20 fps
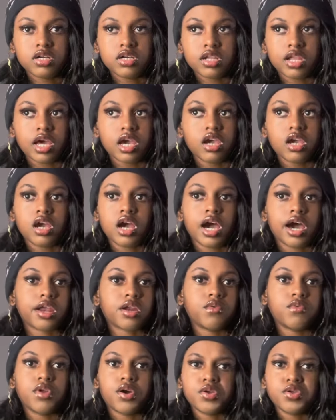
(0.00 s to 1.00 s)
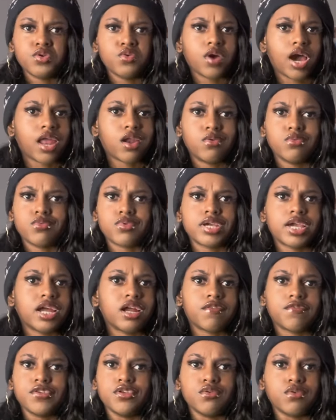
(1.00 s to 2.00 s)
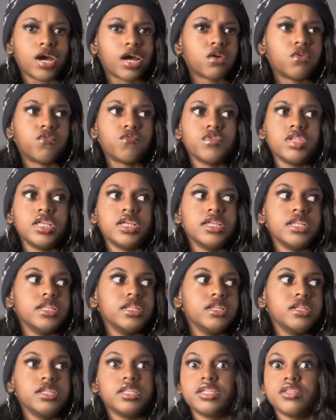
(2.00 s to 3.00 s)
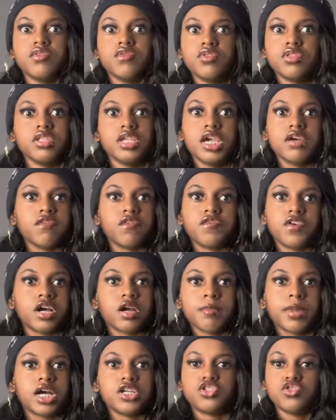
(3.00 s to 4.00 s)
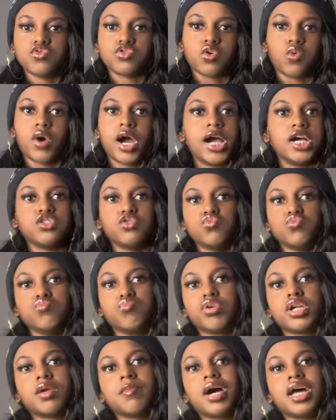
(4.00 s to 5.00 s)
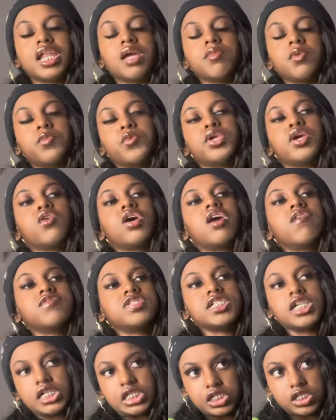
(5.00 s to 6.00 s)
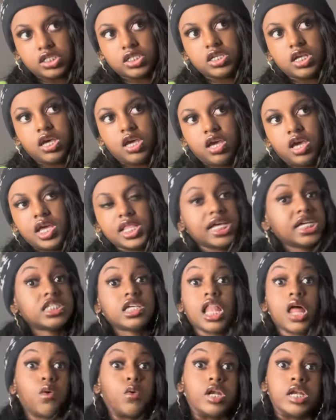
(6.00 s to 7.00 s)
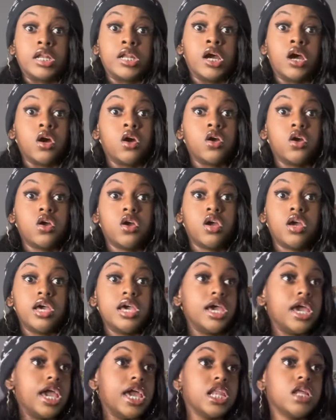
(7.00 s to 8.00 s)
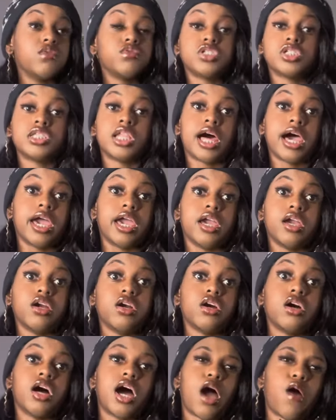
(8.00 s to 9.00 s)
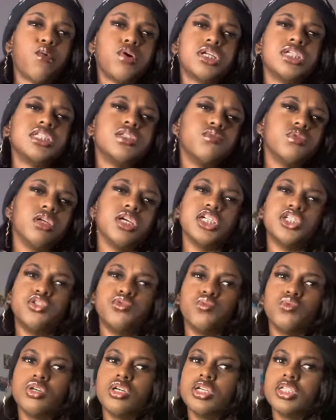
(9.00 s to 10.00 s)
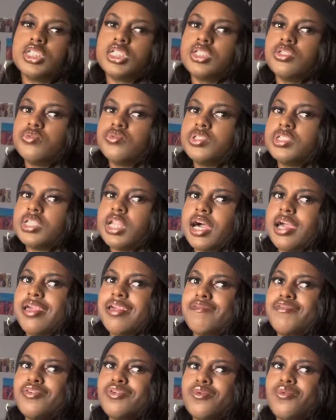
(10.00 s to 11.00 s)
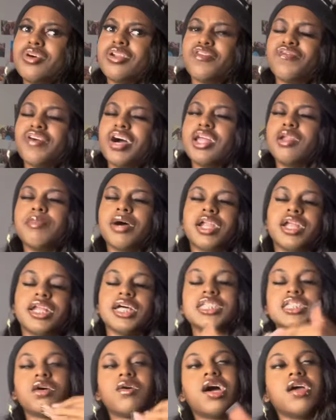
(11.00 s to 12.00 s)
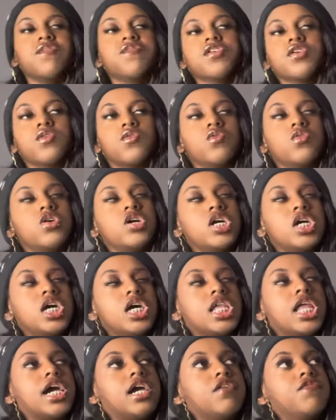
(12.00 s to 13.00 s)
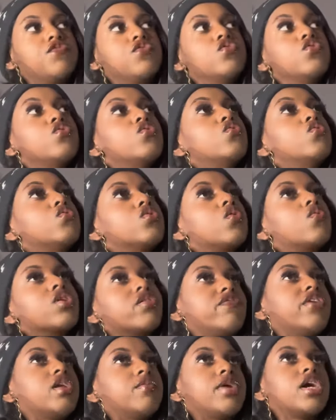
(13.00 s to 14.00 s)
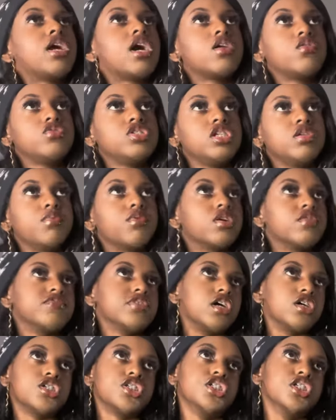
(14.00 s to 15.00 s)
Like, I don't know you, I don't care for you, I don't really give a fuck about you, so why are you bringing my name up in your conversations? That's all I wanted to know. And it was just like, I wanted to see what the issue was, because it was just like, if you don't want to fight about it, that's how I felt. Like, if you don't want to fight about it, I don't see the point of talking.